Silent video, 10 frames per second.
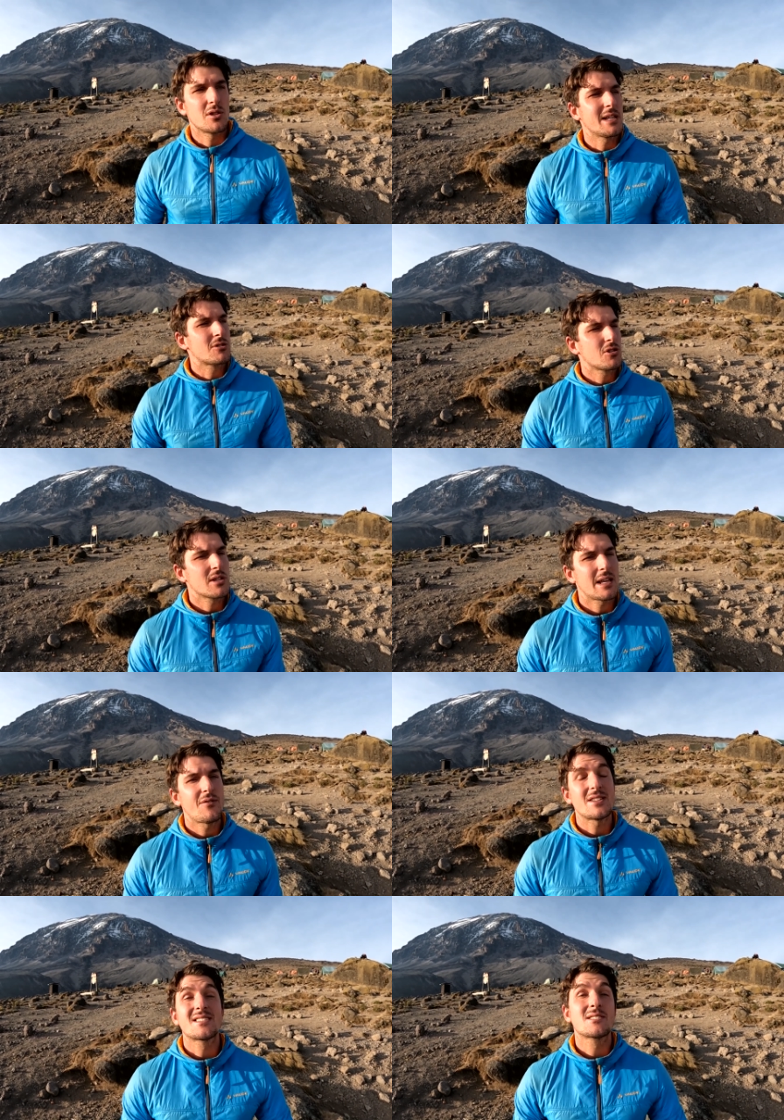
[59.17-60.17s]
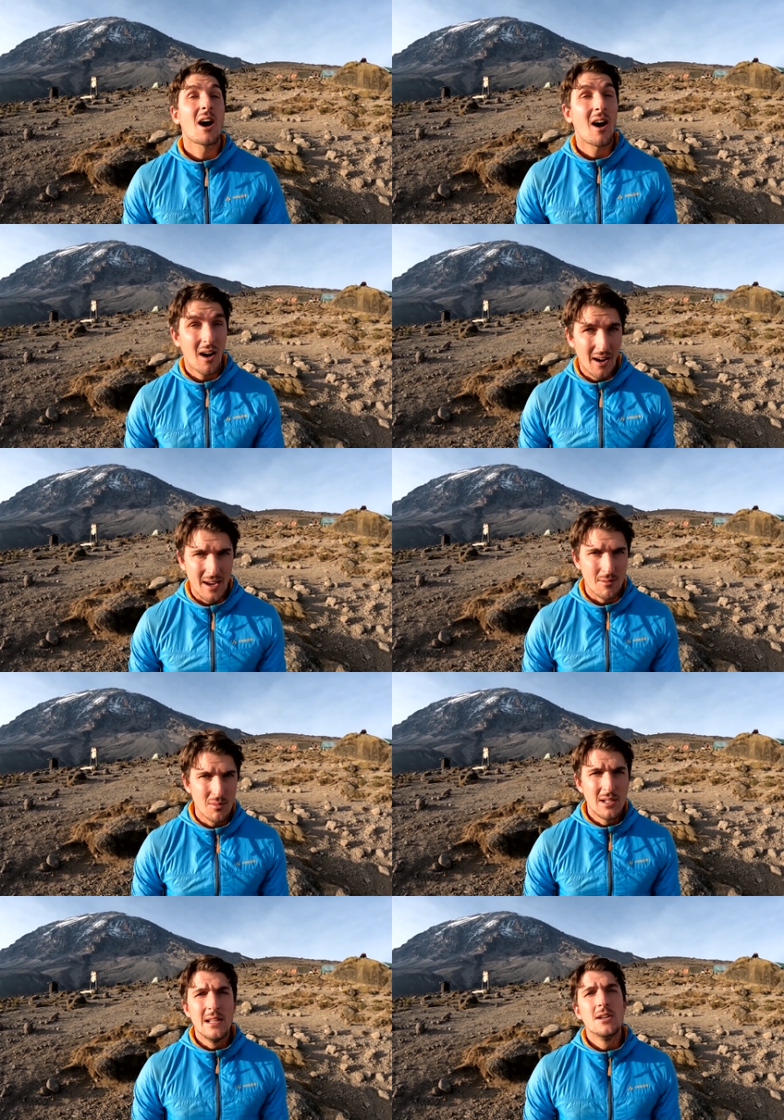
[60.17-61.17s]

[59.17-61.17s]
You need to give it time